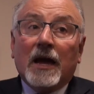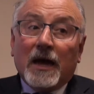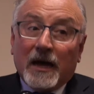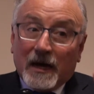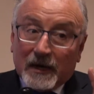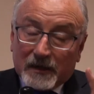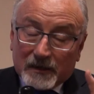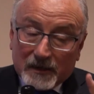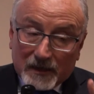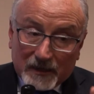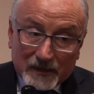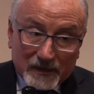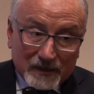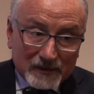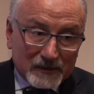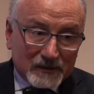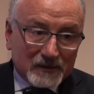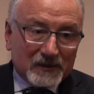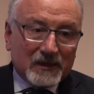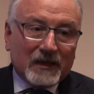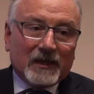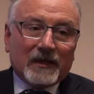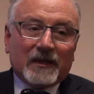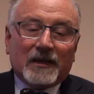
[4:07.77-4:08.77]
And another
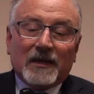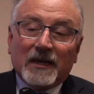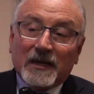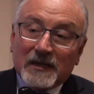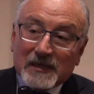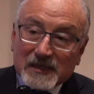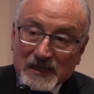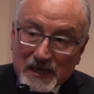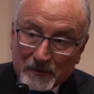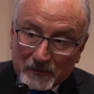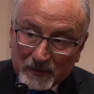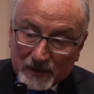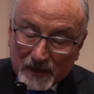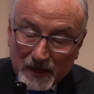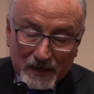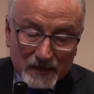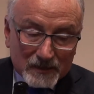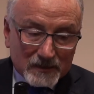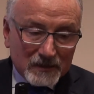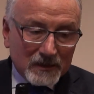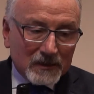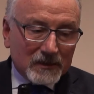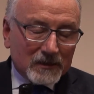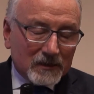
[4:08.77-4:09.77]
thing, in some
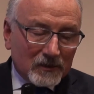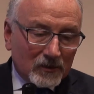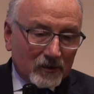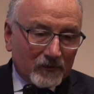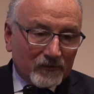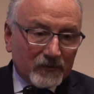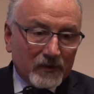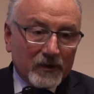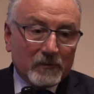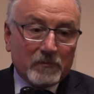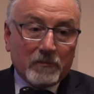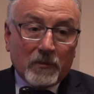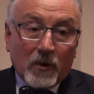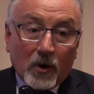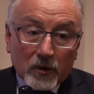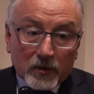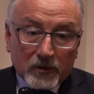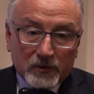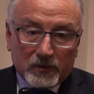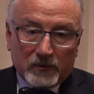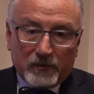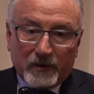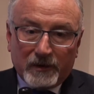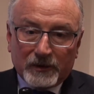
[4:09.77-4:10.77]
cases of
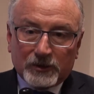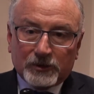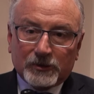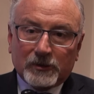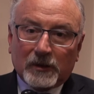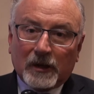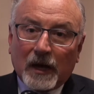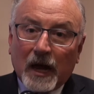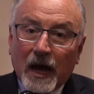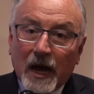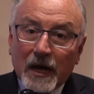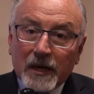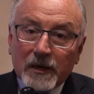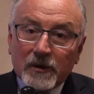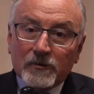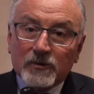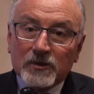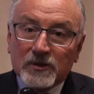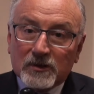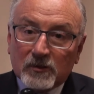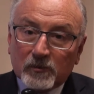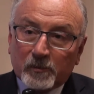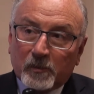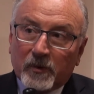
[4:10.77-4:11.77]
monodirectional, I
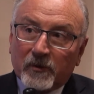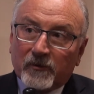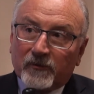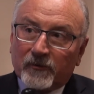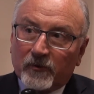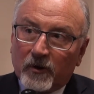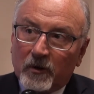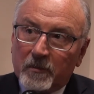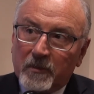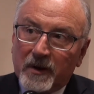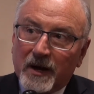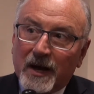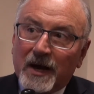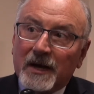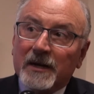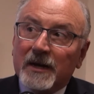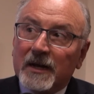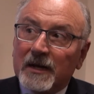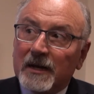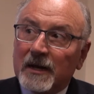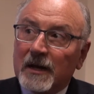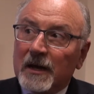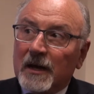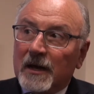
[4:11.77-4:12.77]
used to perform an
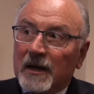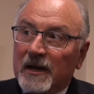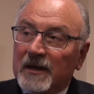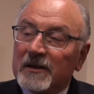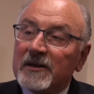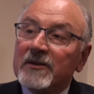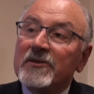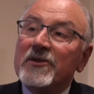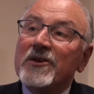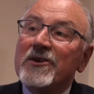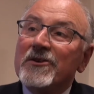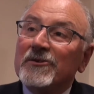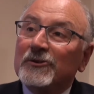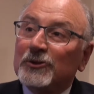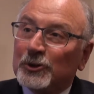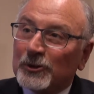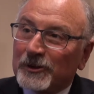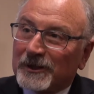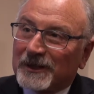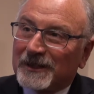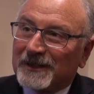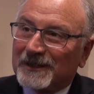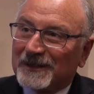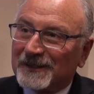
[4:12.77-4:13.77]
energetic,